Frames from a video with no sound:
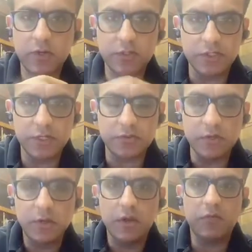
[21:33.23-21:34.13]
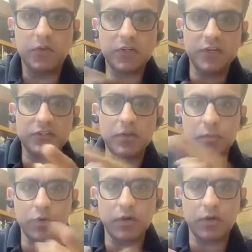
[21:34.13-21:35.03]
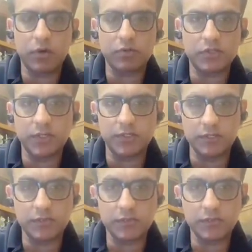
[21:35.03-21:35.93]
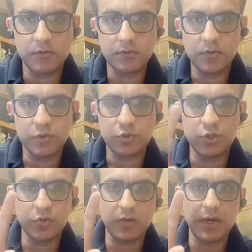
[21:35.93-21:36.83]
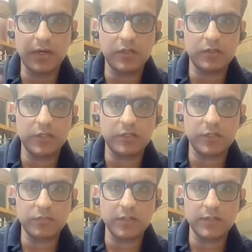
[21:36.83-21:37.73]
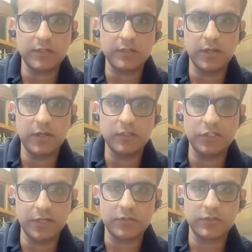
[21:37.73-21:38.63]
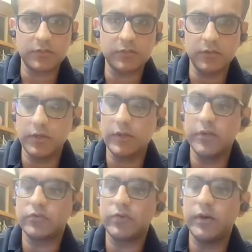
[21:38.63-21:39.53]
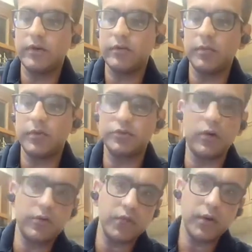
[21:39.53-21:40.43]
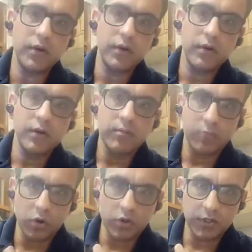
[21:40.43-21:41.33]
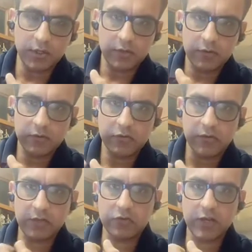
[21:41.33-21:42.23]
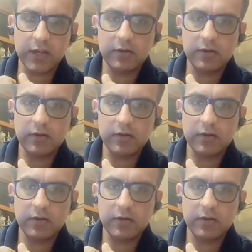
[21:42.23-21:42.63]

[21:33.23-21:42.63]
in GS, which are distributed across the stages. So you will get the 6 subjects in GS: history, economics, geography, polity, science tech,